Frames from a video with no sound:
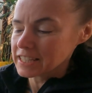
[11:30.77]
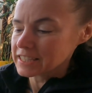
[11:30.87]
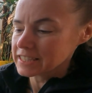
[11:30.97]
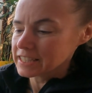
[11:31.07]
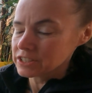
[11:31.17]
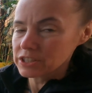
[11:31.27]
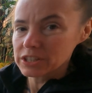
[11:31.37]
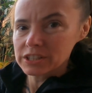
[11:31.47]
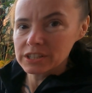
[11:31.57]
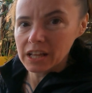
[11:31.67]
this
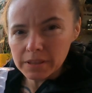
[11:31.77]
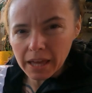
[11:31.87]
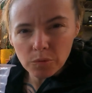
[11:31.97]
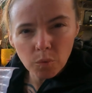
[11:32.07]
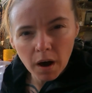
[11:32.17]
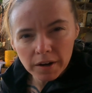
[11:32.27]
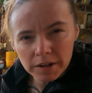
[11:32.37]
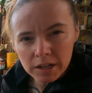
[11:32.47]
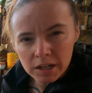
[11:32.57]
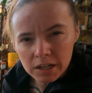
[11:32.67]
little like
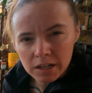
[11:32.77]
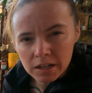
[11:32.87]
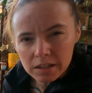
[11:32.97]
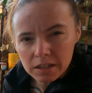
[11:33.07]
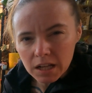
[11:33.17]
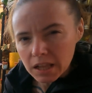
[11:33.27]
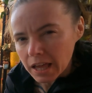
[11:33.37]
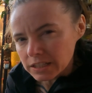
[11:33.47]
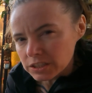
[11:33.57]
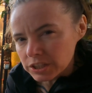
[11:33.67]
water
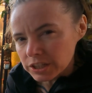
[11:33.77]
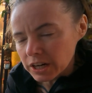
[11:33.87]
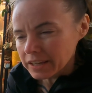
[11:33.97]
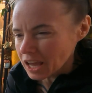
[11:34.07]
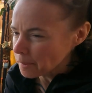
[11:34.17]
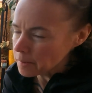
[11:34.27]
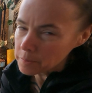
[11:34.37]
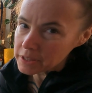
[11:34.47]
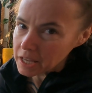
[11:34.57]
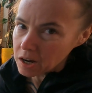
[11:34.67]
collector. I can't
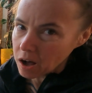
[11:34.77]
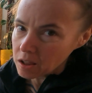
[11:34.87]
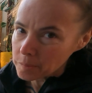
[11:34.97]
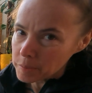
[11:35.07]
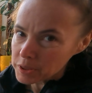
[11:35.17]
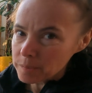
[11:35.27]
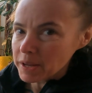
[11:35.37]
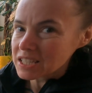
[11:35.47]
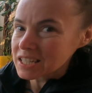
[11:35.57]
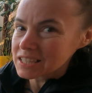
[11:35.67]
remember what they call them, but they're
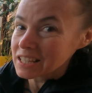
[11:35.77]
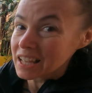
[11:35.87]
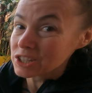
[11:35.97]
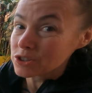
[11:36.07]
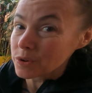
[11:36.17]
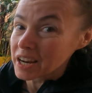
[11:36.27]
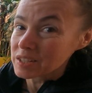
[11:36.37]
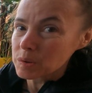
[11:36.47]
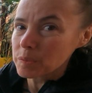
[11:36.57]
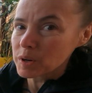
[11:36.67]
basically like
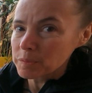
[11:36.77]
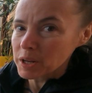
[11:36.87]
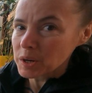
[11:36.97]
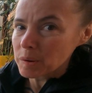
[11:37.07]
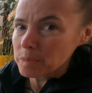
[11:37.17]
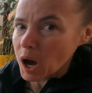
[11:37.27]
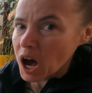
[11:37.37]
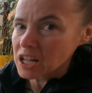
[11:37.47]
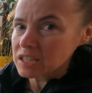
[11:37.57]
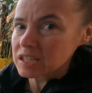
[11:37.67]
trays. You put them in your
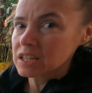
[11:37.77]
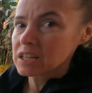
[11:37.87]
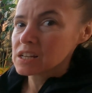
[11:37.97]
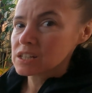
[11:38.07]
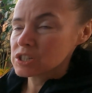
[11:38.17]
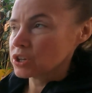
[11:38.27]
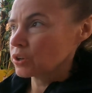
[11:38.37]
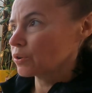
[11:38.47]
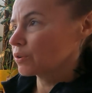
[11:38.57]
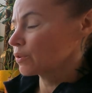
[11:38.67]
pots
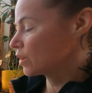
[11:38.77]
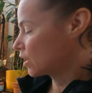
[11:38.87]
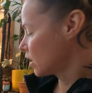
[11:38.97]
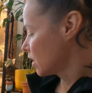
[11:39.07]
to